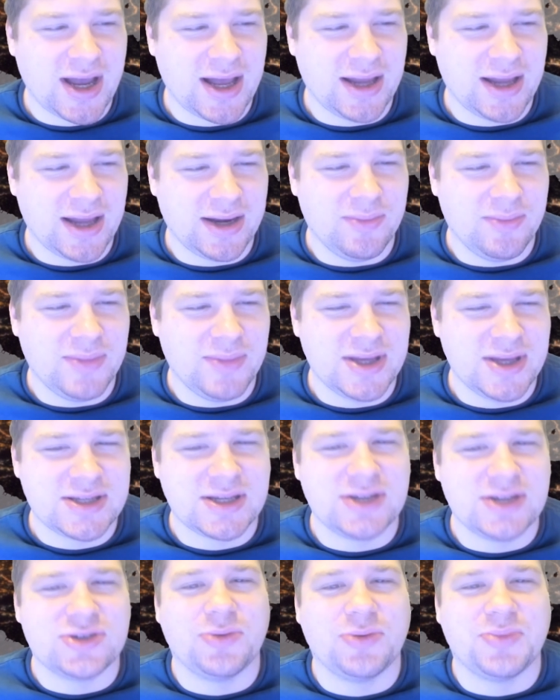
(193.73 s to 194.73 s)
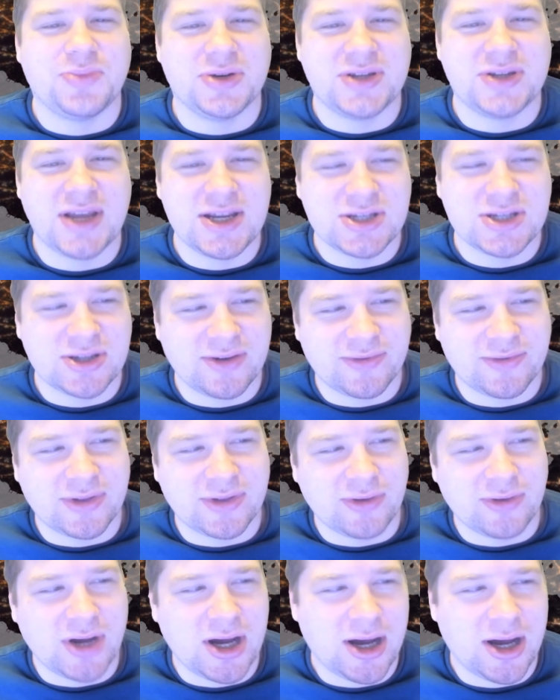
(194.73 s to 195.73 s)
on a misinterpretation of the
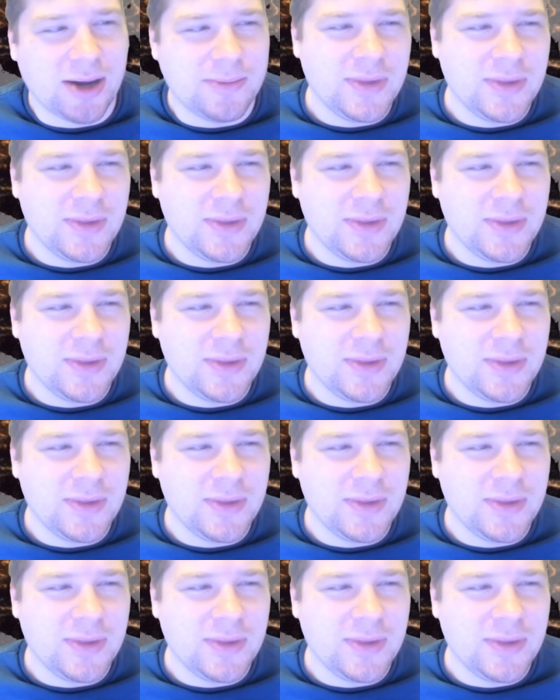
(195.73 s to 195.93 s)
law.